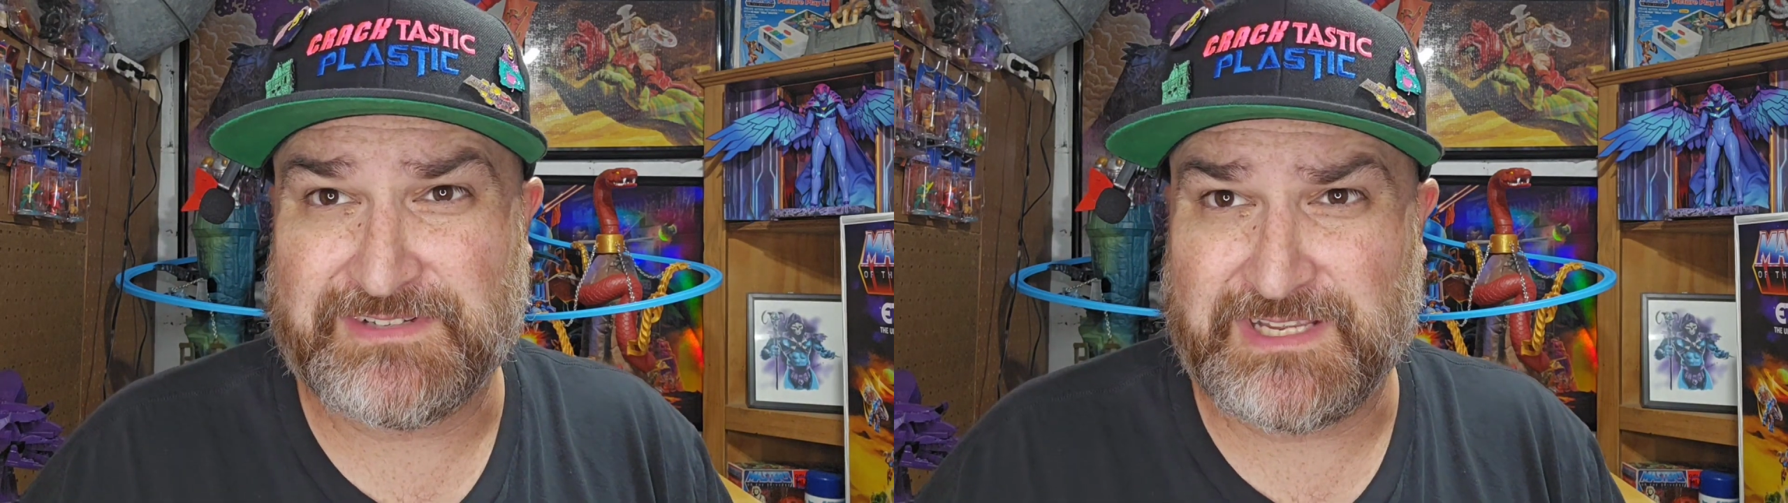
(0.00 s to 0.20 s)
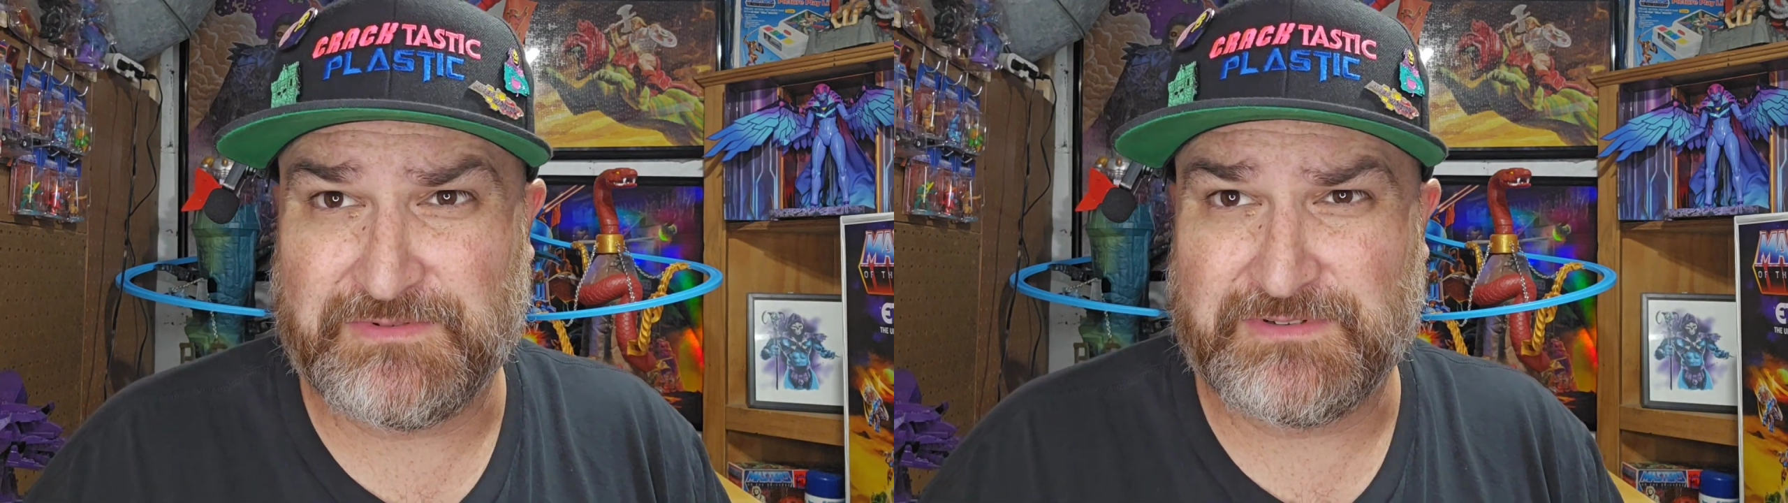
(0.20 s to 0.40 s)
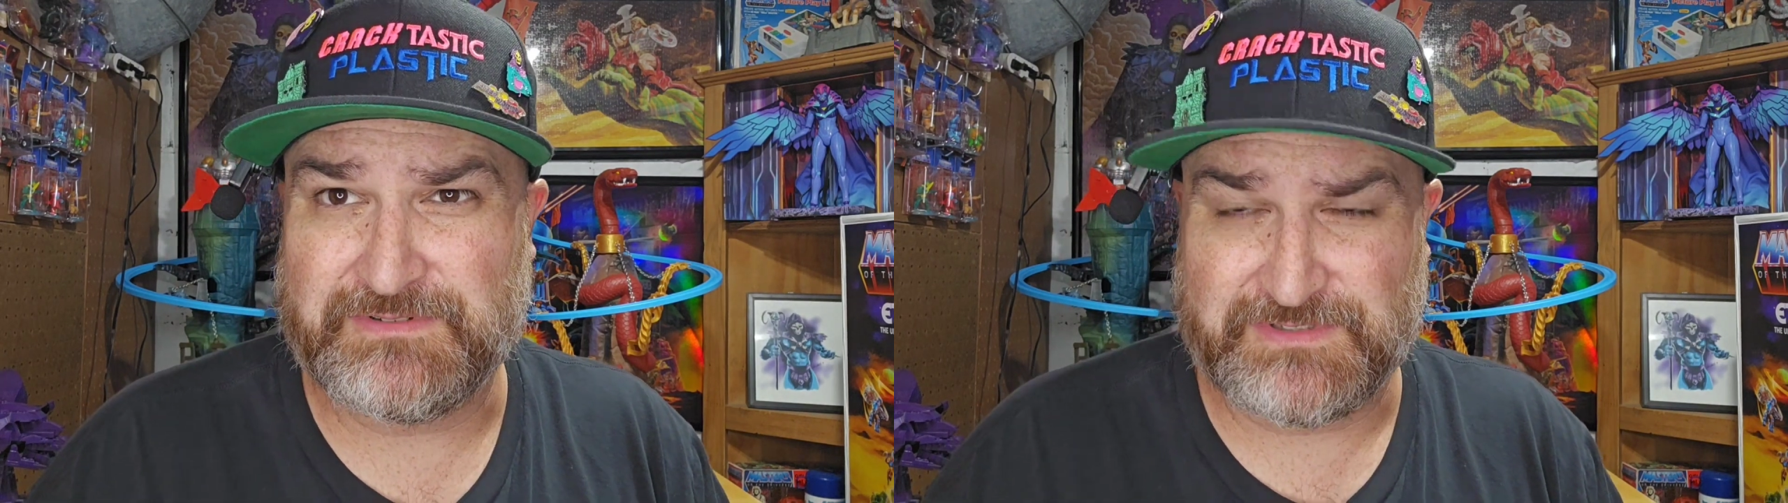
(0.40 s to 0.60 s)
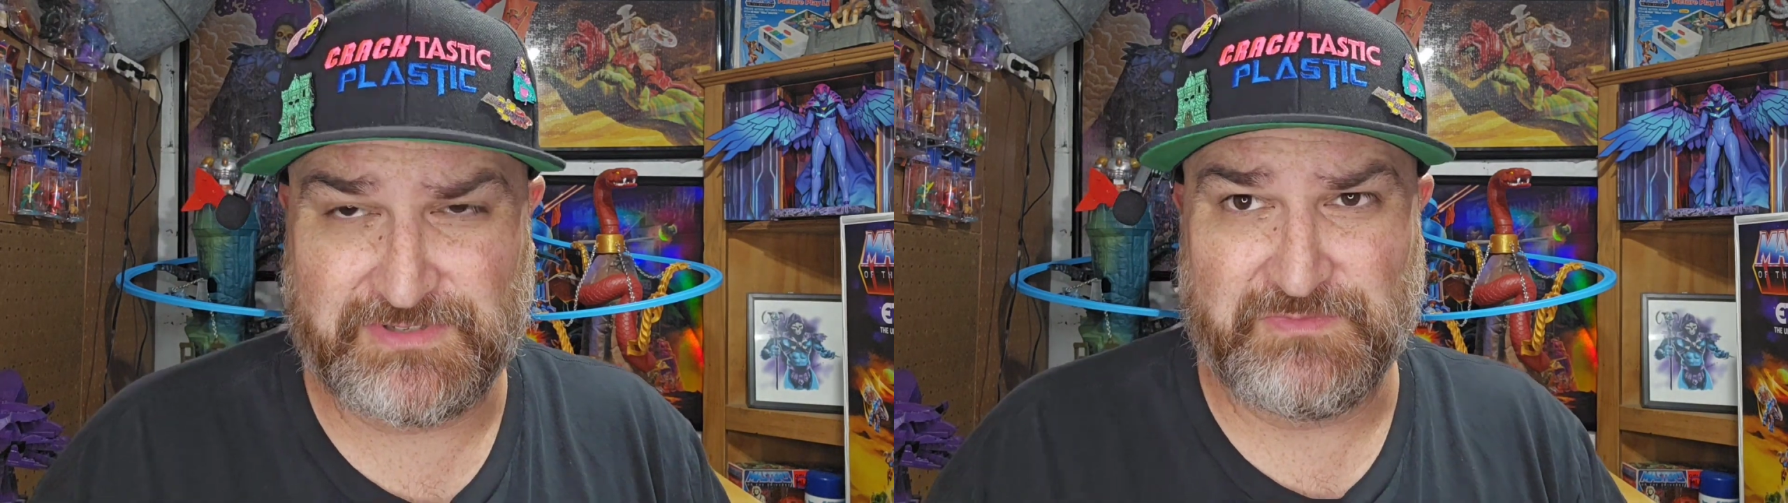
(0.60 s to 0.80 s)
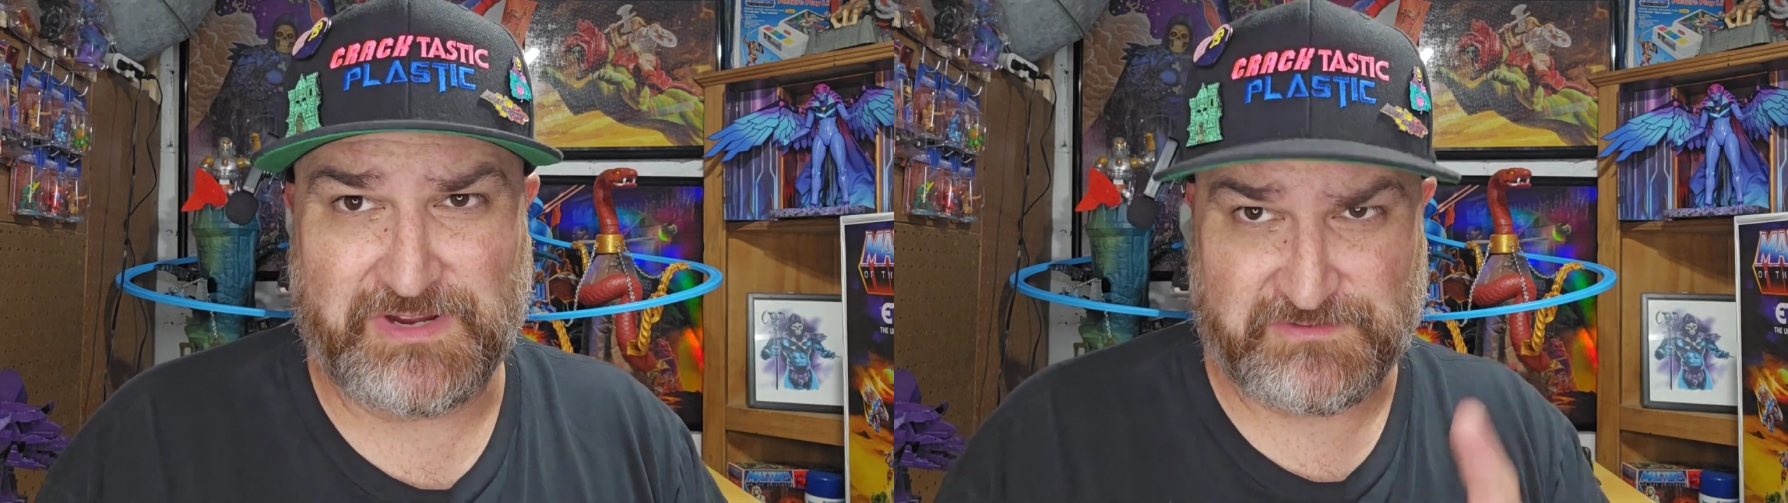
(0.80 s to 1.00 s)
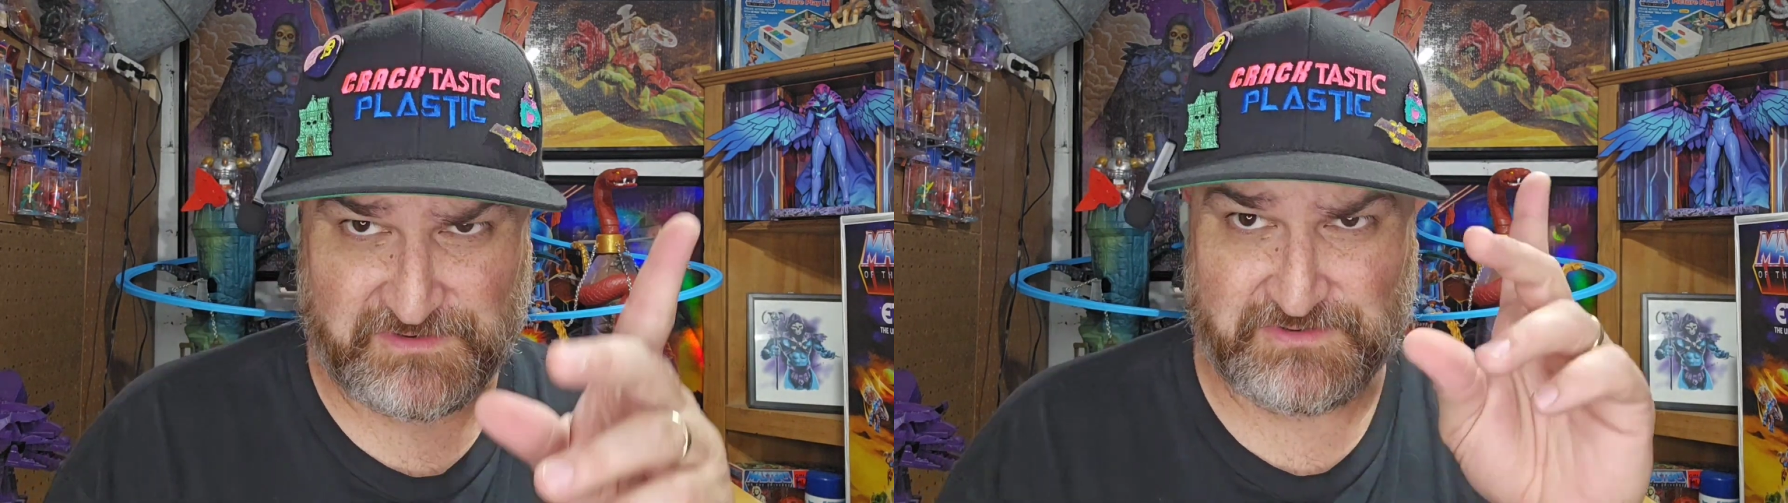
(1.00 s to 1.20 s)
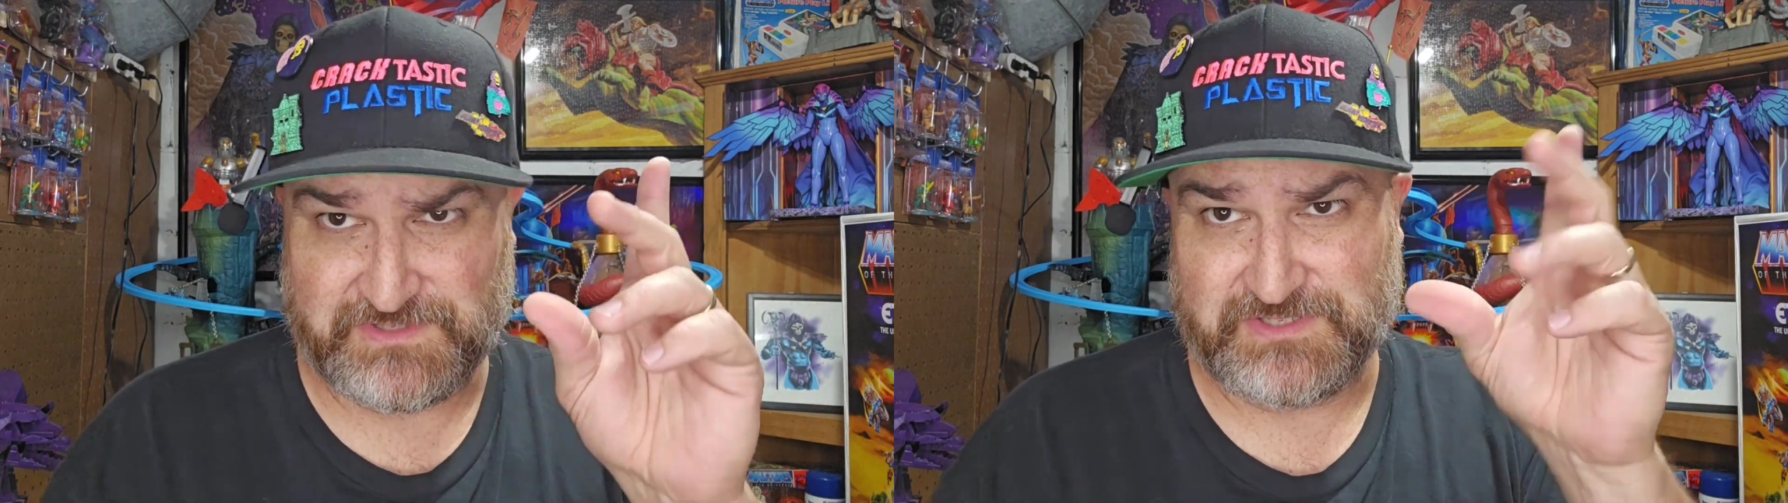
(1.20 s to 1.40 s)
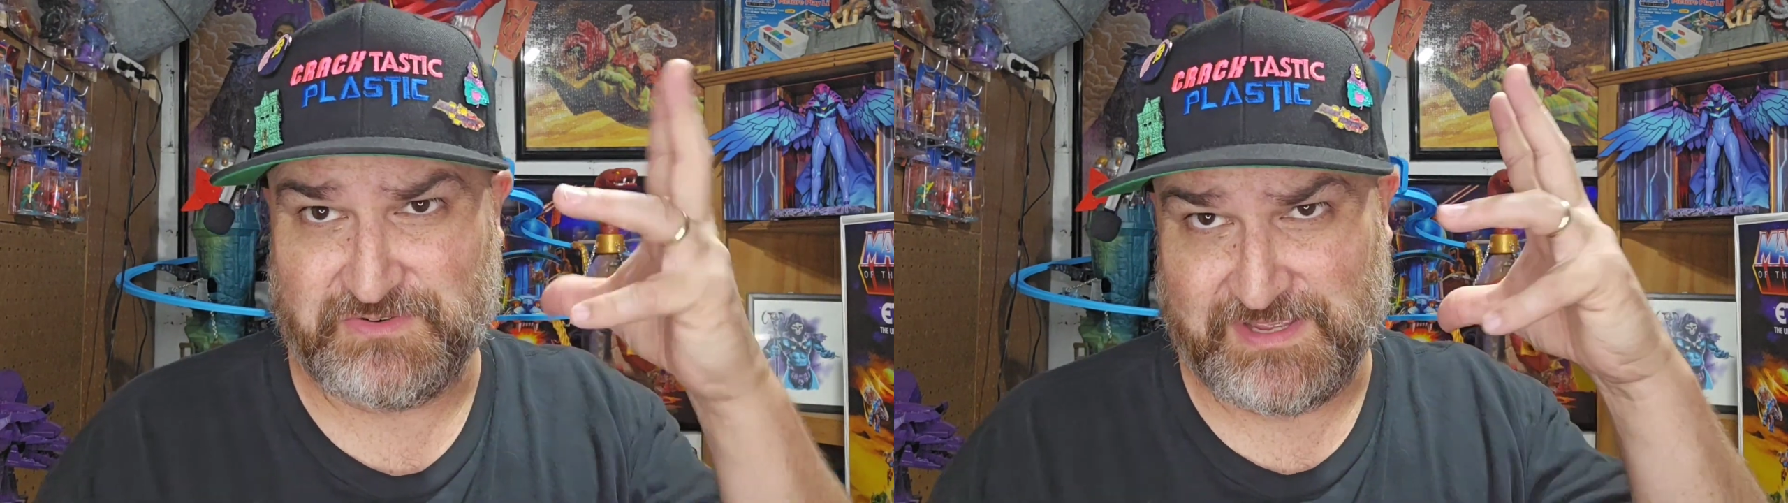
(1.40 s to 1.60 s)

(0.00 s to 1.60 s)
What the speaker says: table, 2 microphones, and 2